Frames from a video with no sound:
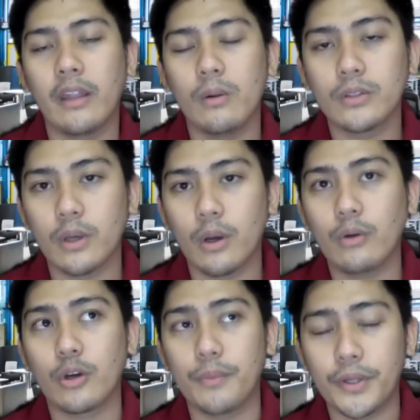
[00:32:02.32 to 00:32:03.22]
and
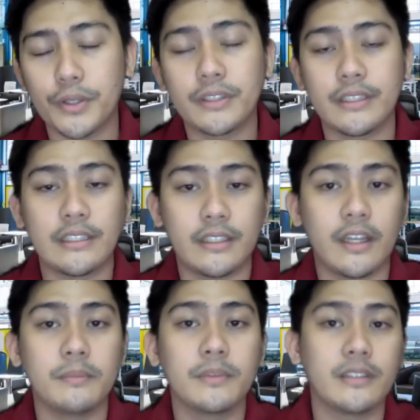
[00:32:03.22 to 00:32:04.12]
also computer
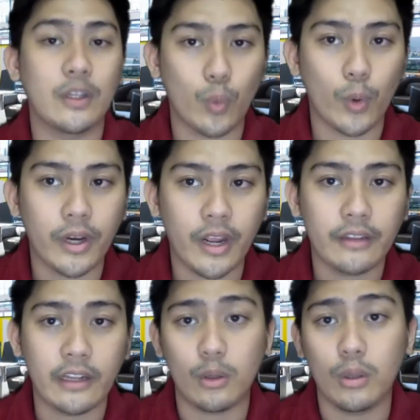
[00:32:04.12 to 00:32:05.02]
systems
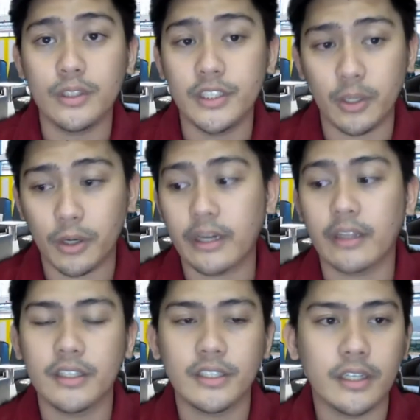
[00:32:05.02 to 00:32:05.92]
networking technology or
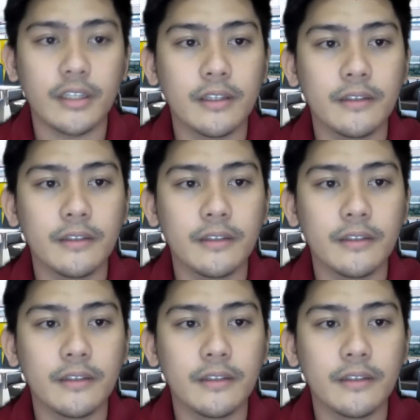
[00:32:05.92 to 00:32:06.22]
technician.